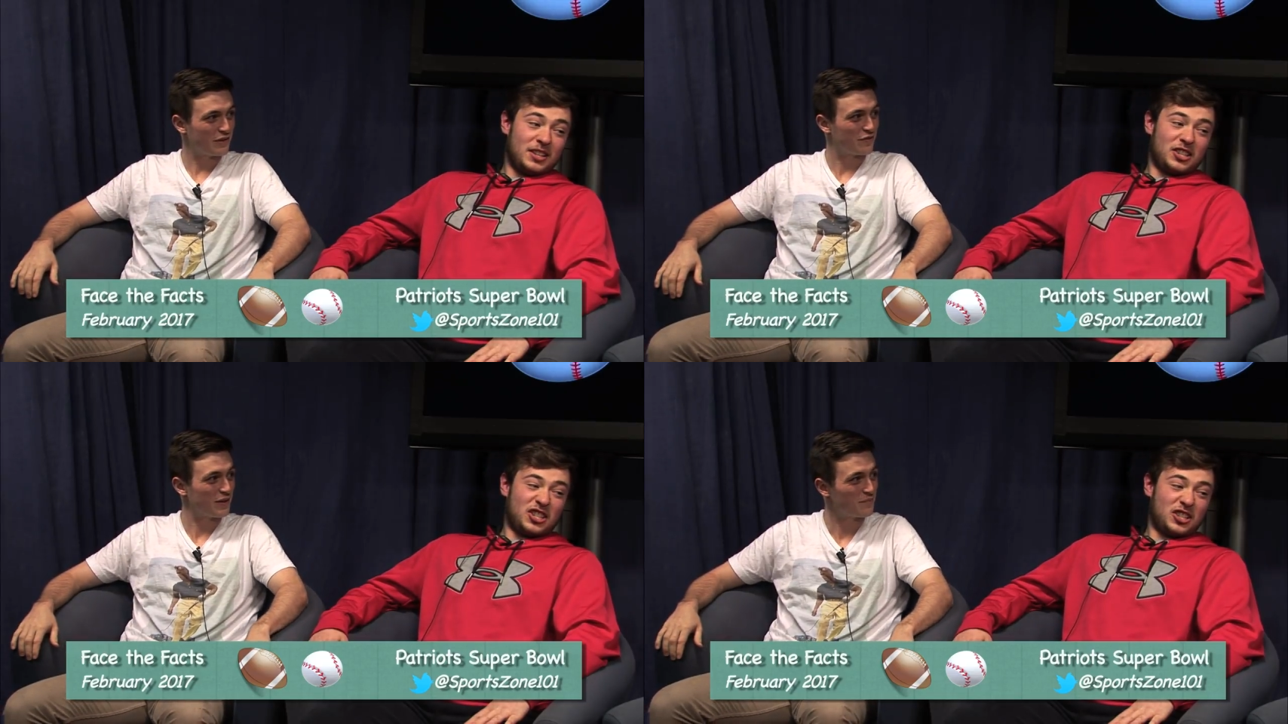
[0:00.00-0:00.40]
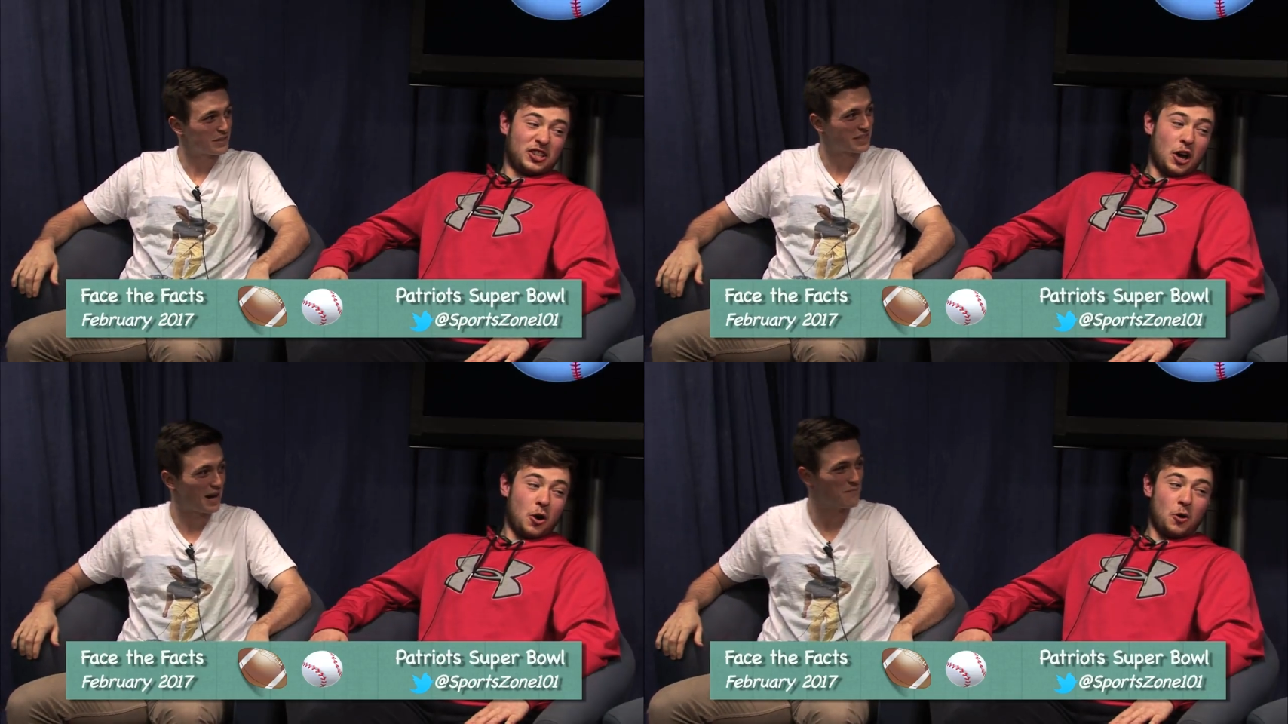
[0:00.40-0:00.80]
Speaker 1: for them to come
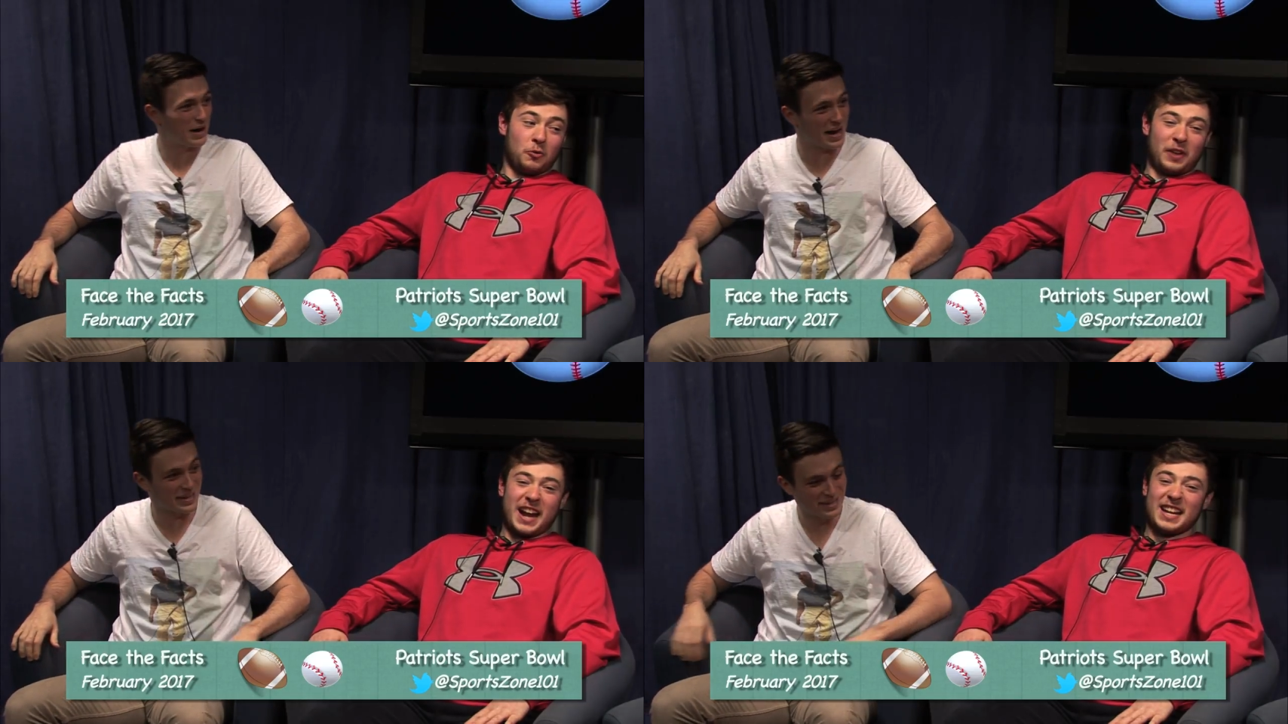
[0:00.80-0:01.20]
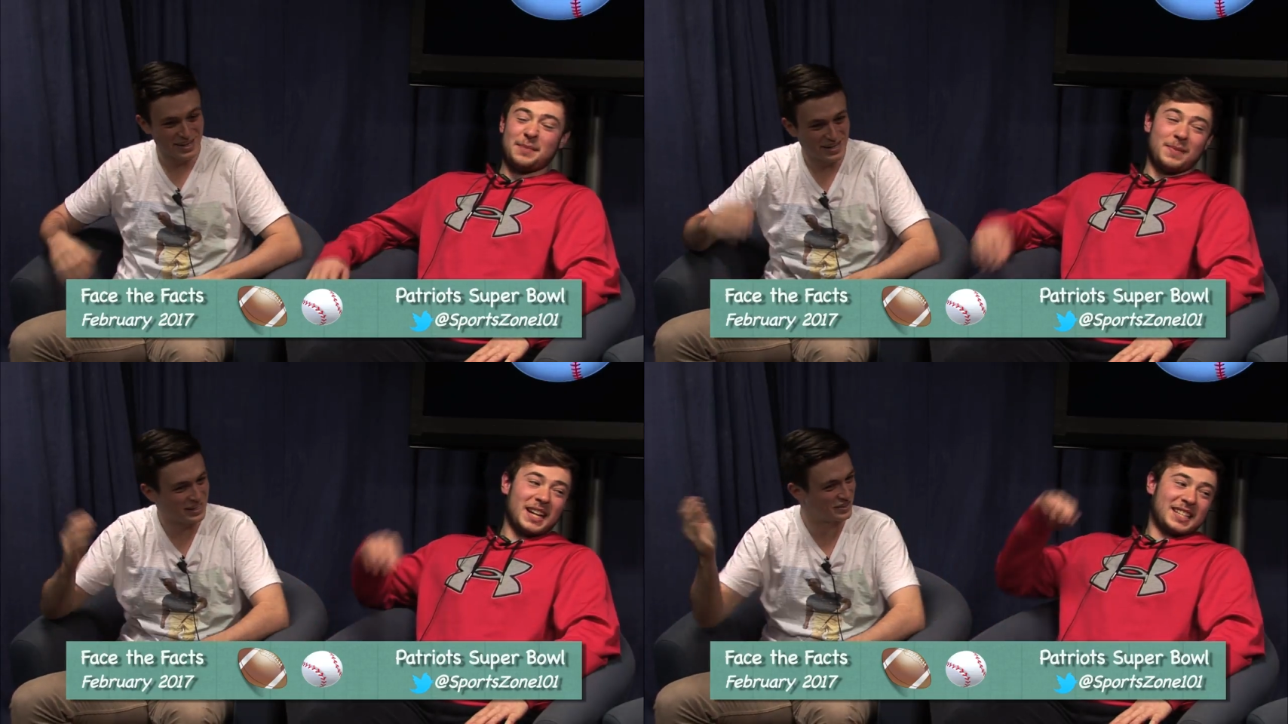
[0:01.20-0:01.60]
by. Snow, rainy
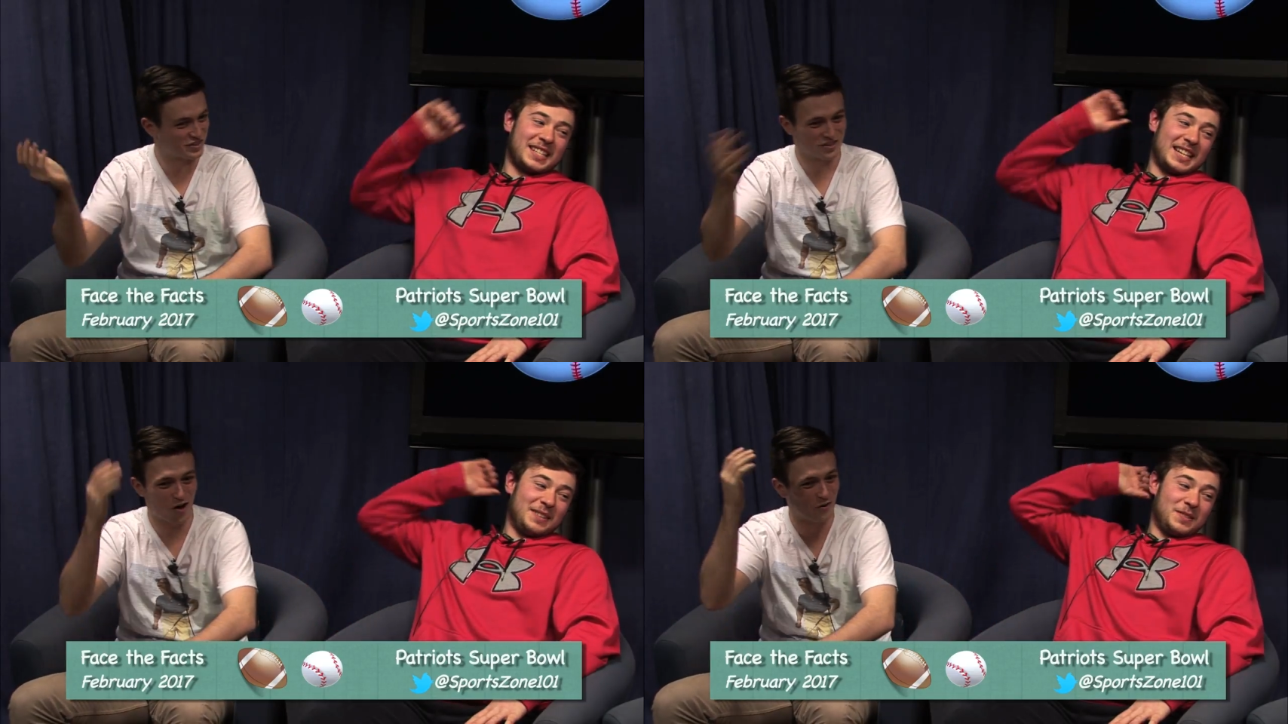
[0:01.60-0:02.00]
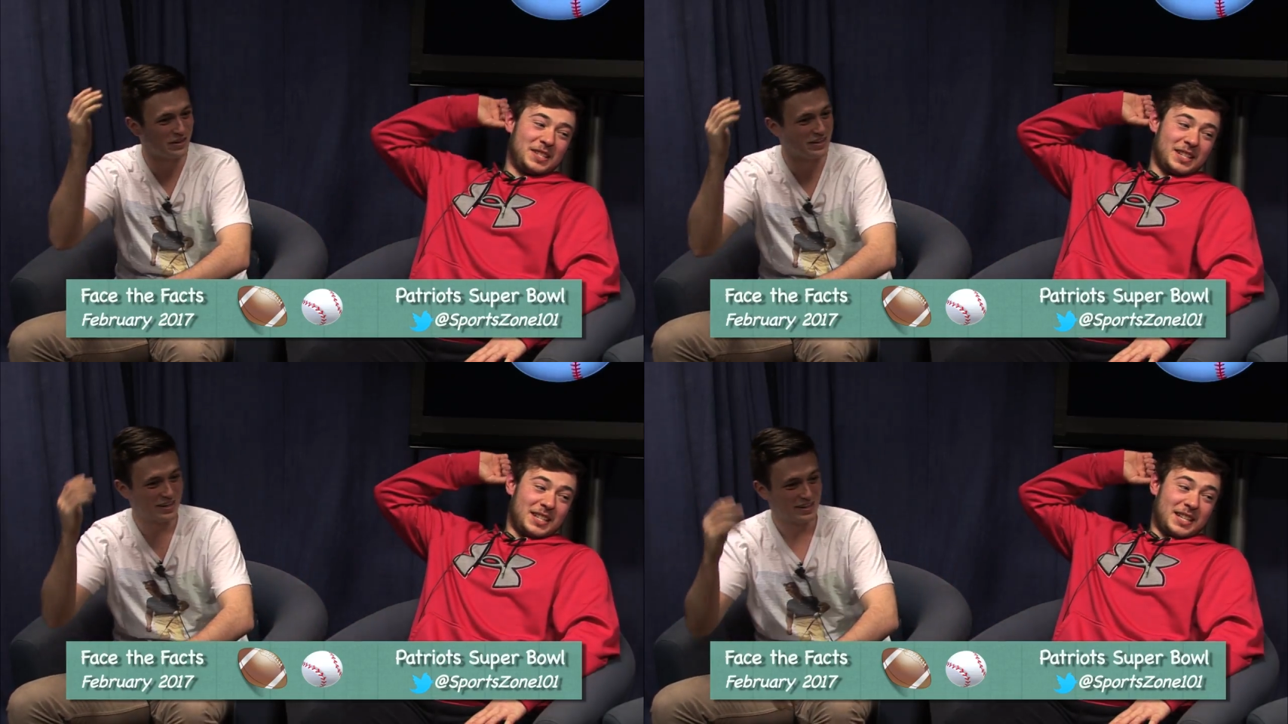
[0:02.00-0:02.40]
mix. It's
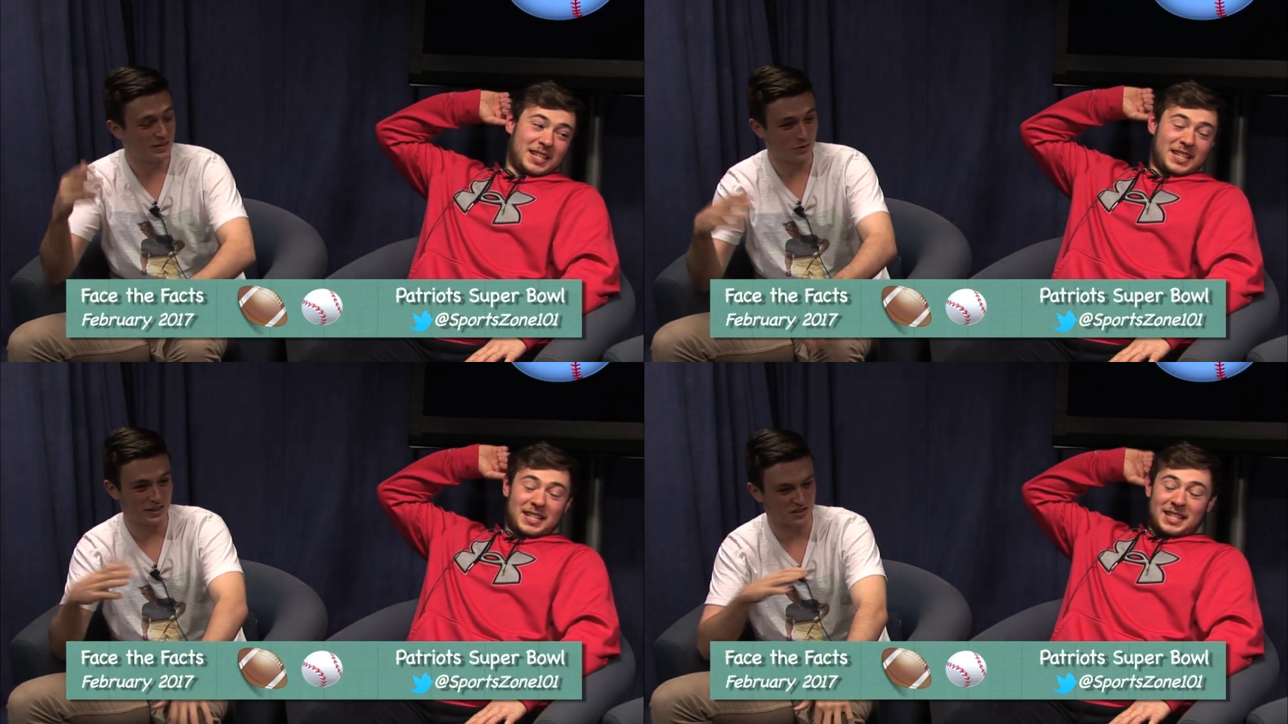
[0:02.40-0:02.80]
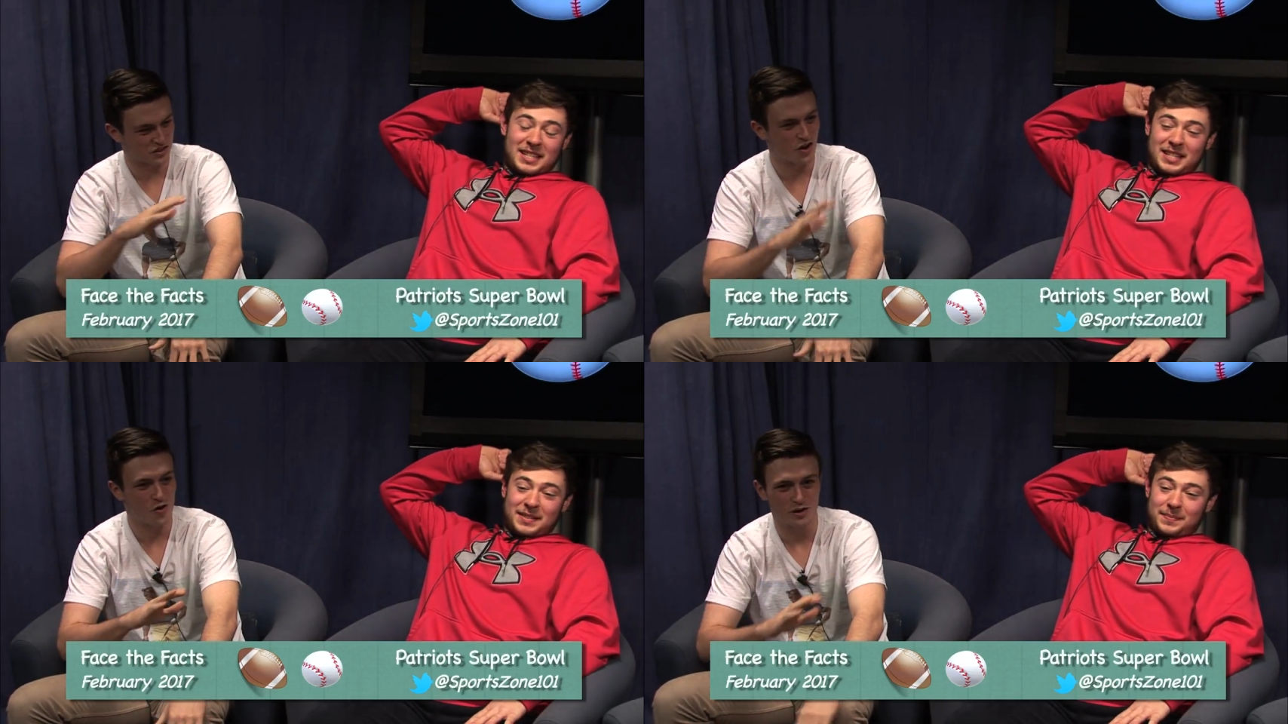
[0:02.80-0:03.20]
snowing. When it
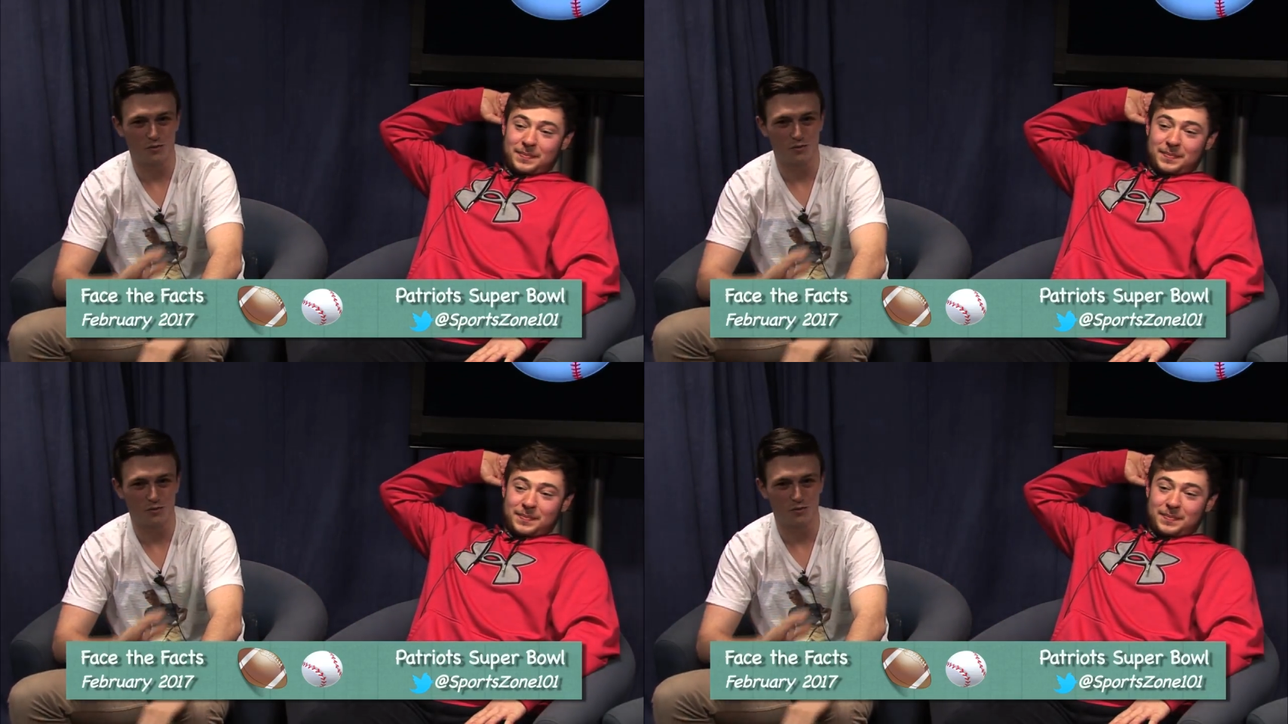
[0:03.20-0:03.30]
snowed, it